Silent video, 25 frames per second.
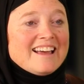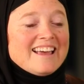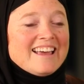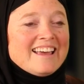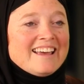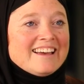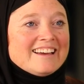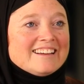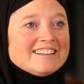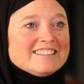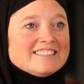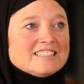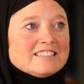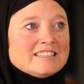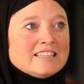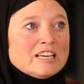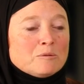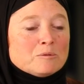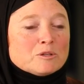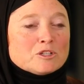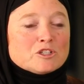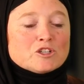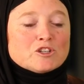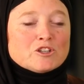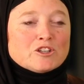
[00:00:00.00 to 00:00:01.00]
and
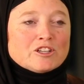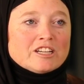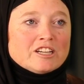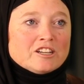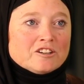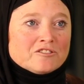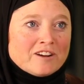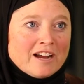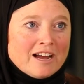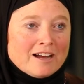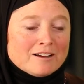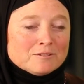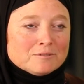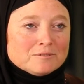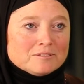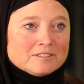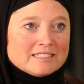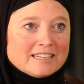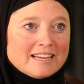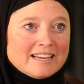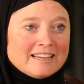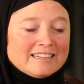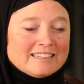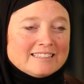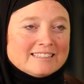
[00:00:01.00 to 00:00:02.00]
they were turning it
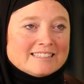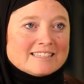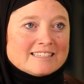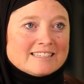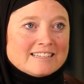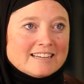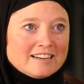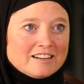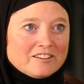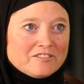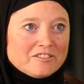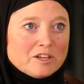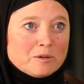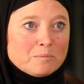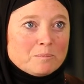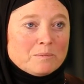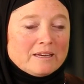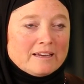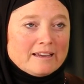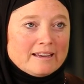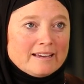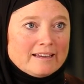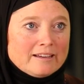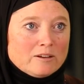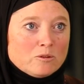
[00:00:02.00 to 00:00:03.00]
around and instead of it
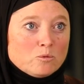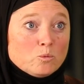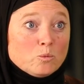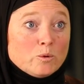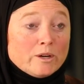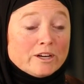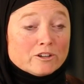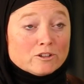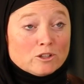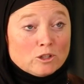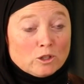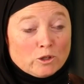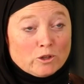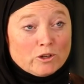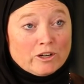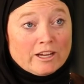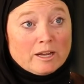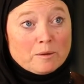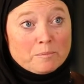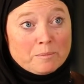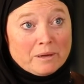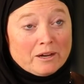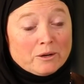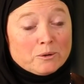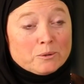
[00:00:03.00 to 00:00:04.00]
being we're
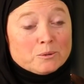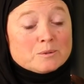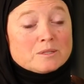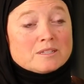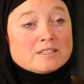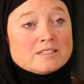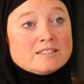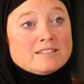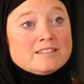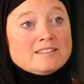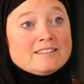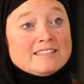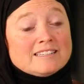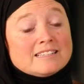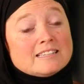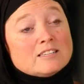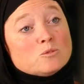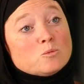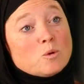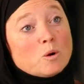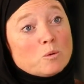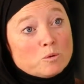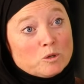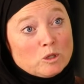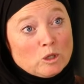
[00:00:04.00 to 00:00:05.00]
learning about this
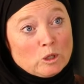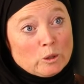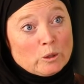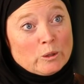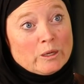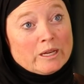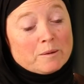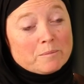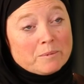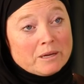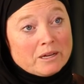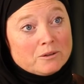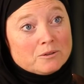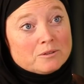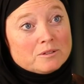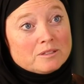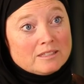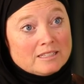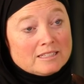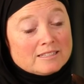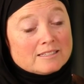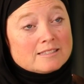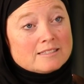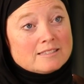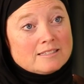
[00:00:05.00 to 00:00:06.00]
is what we're learning
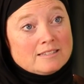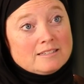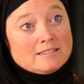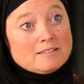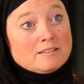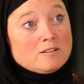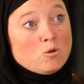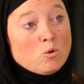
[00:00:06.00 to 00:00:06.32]
about this